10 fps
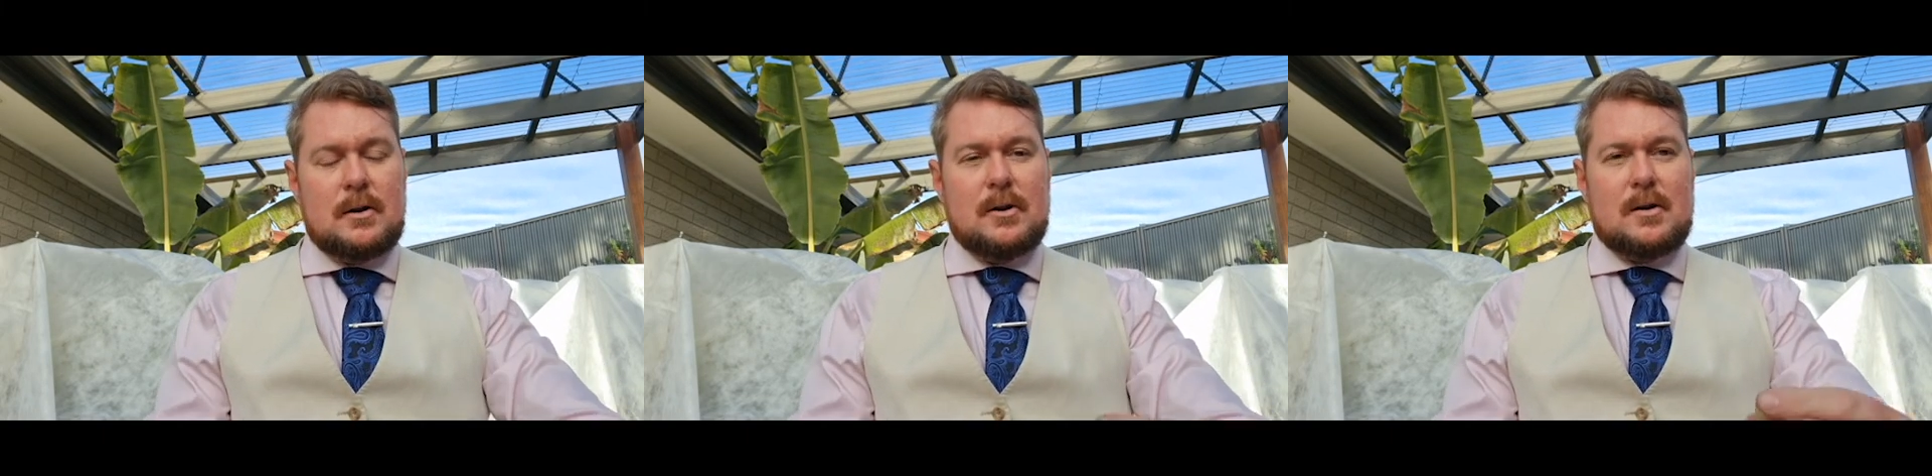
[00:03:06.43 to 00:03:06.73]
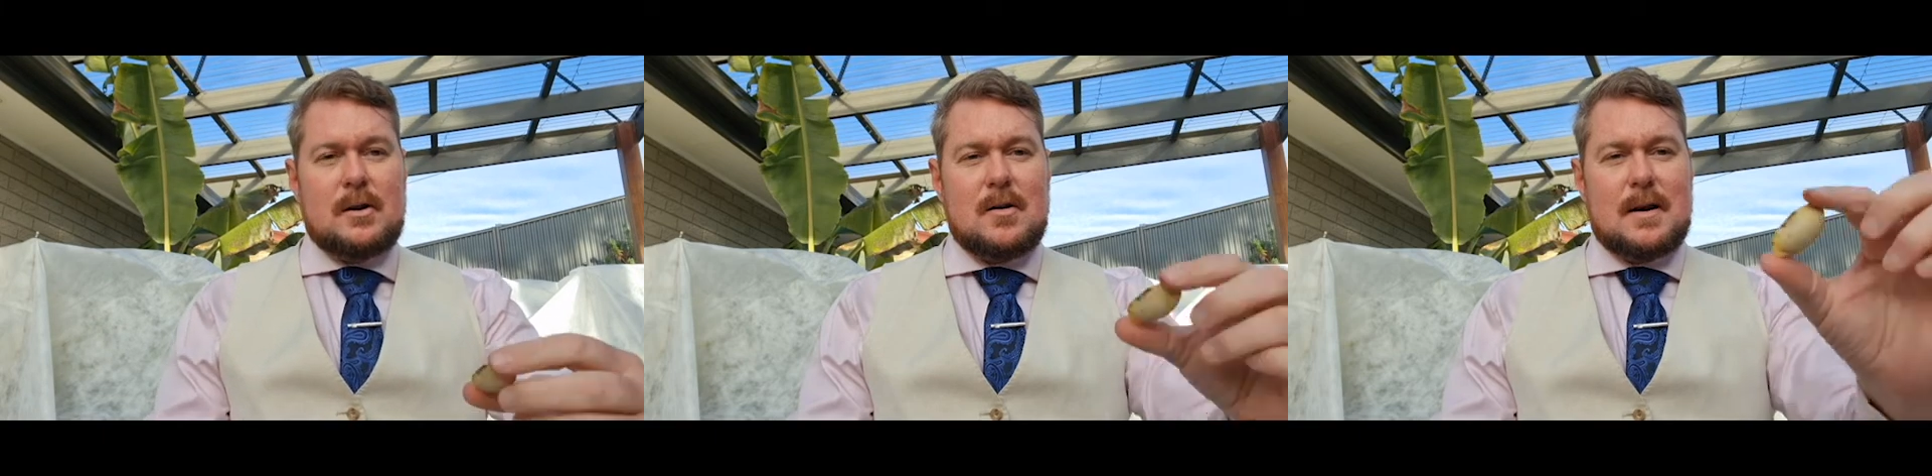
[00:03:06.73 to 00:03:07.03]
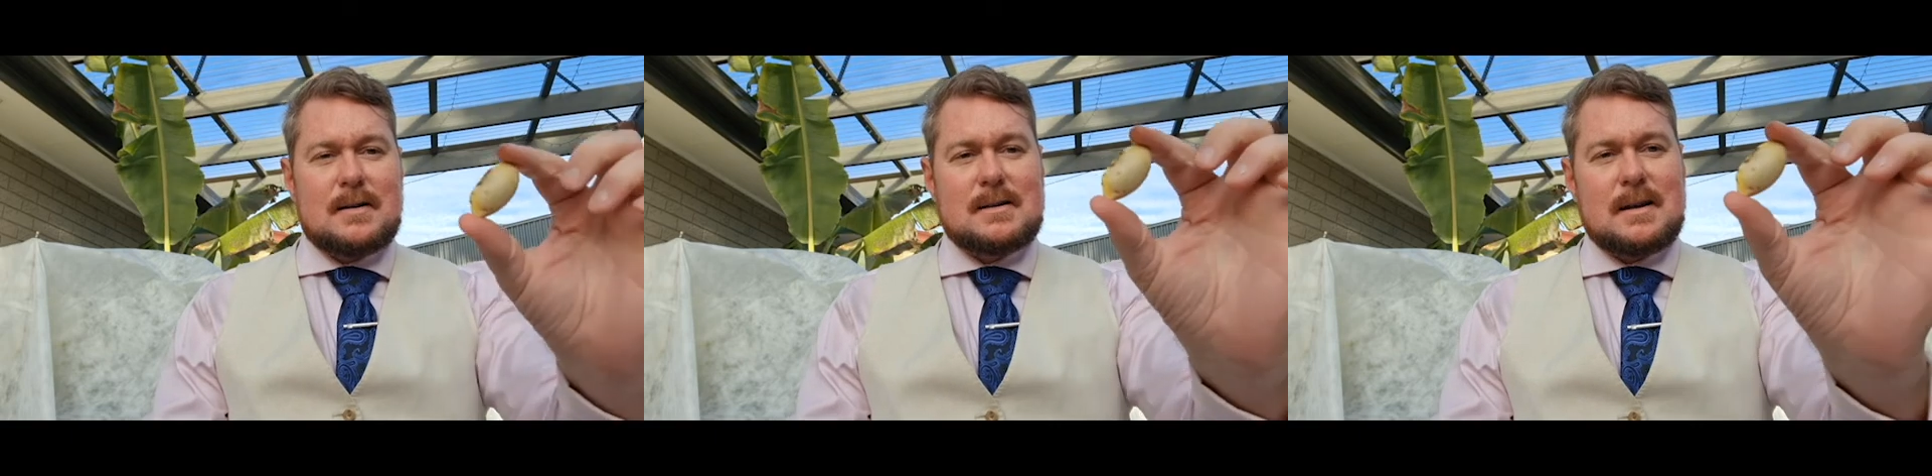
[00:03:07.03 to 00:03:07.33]
you can
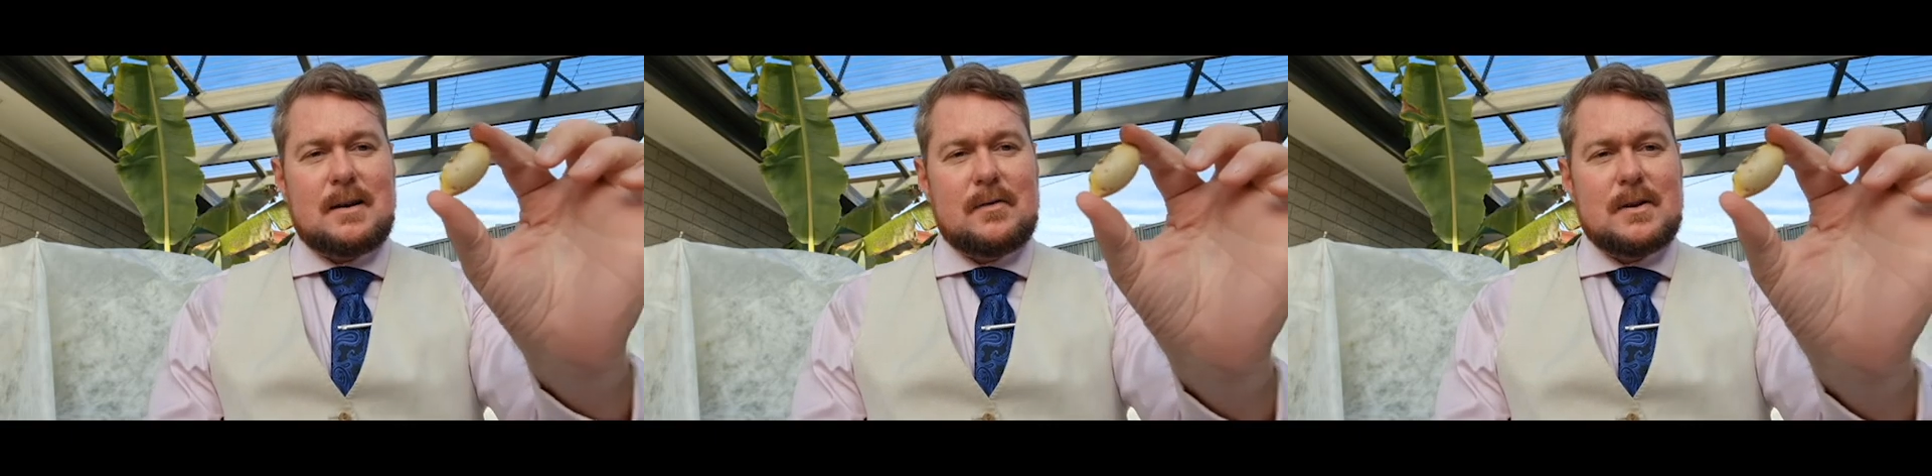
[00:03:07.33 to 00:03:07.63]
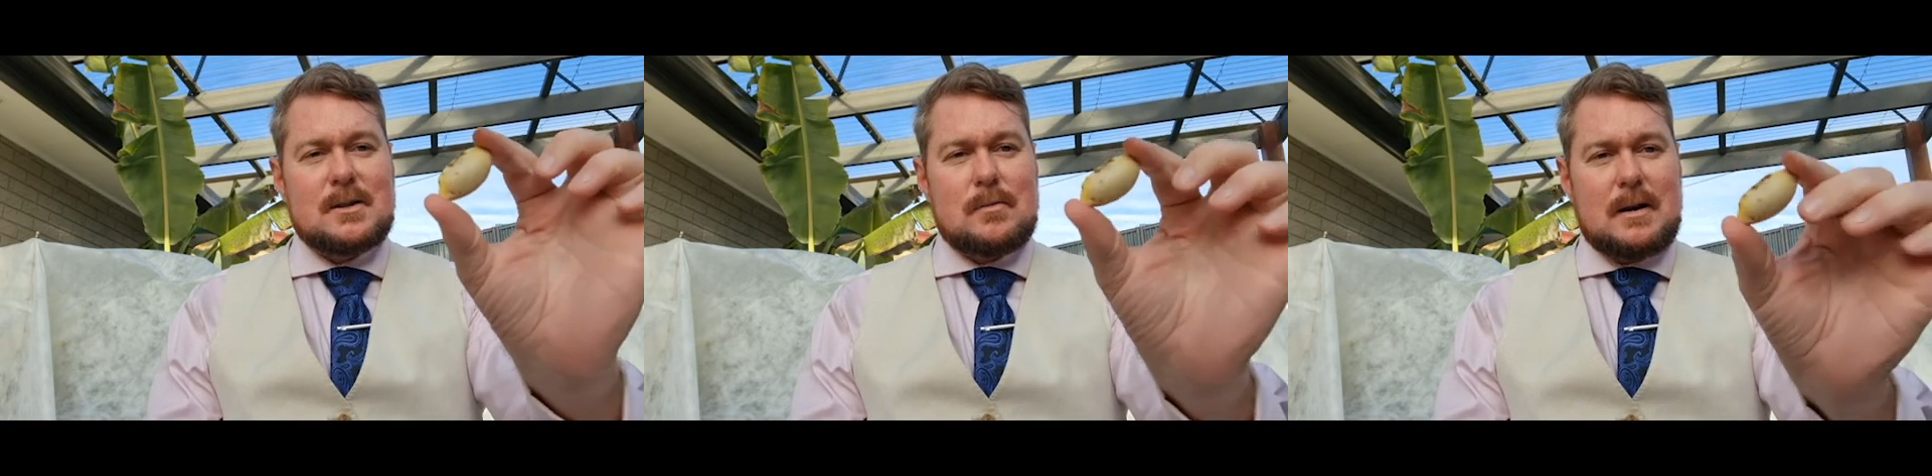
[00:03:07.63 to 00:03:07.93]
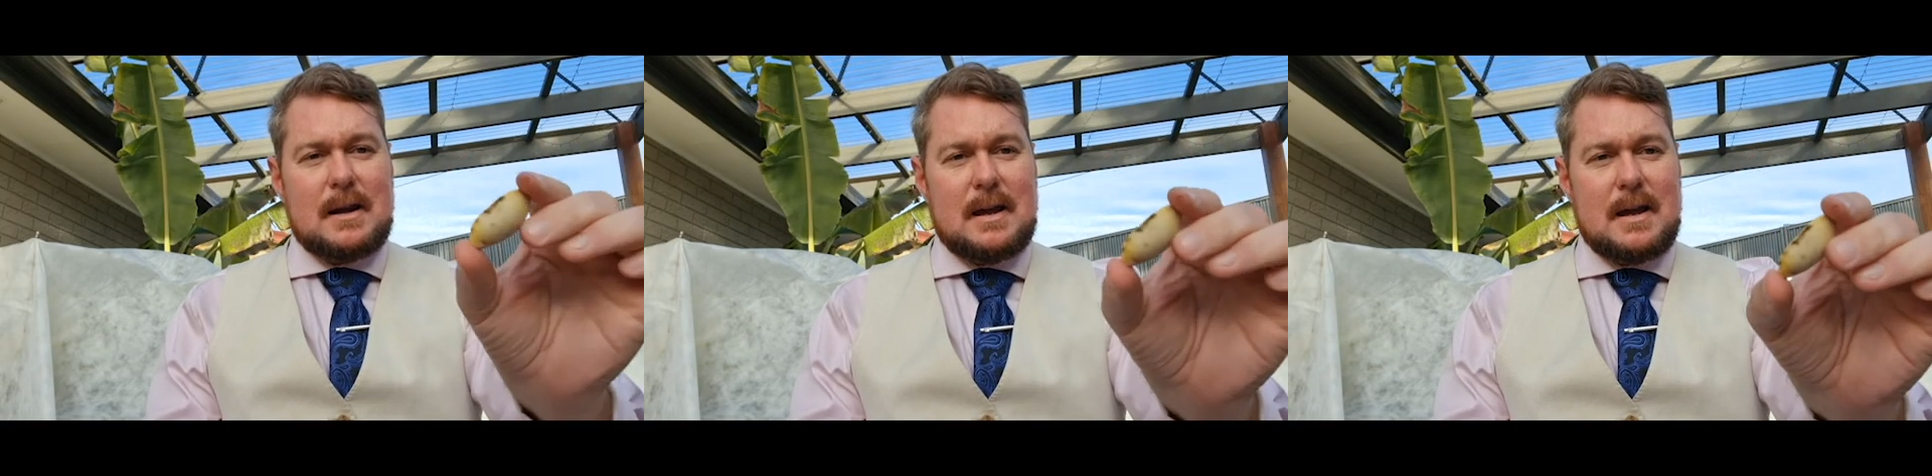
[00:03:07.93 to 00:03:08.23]
kind of see on this one
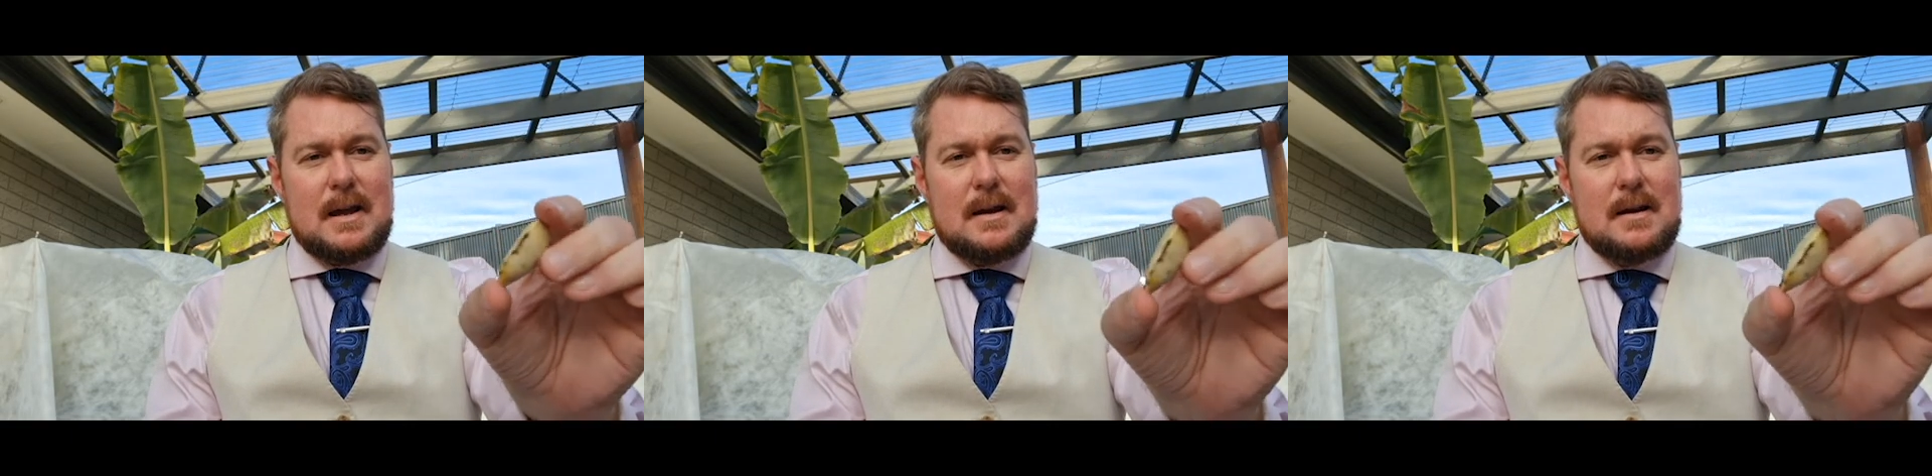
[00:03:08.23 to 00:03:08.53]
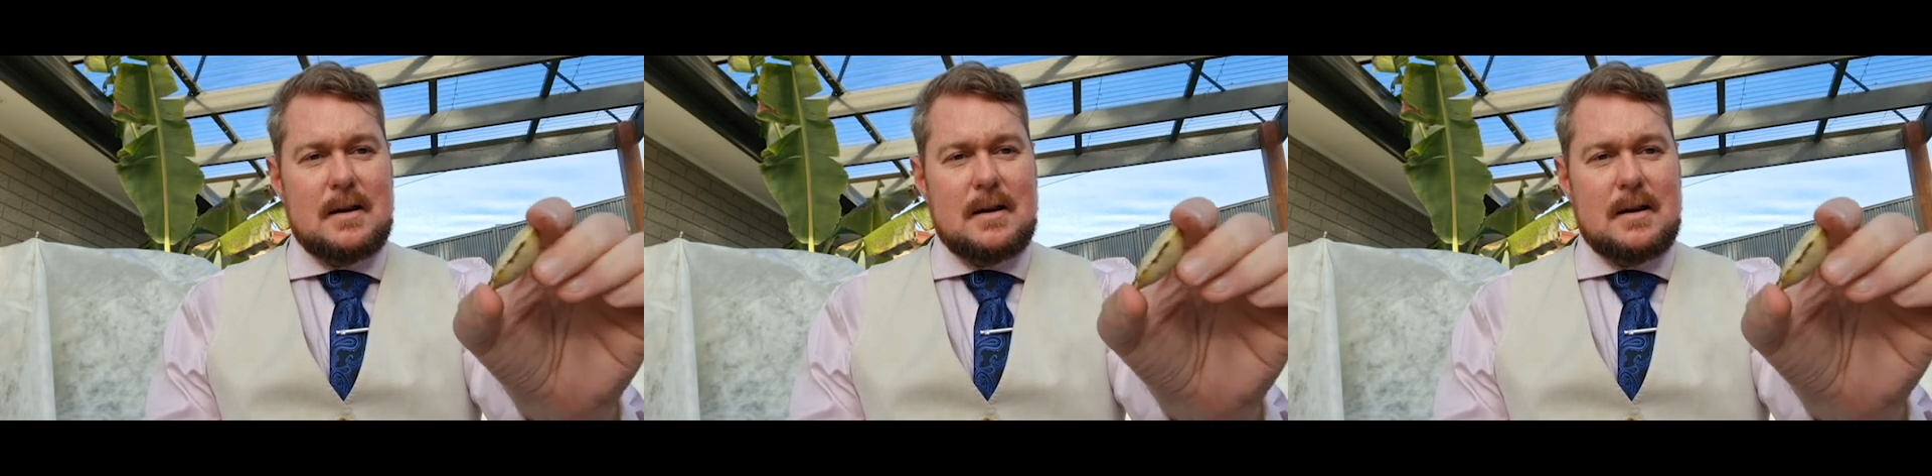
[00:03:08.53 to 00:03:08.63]
here,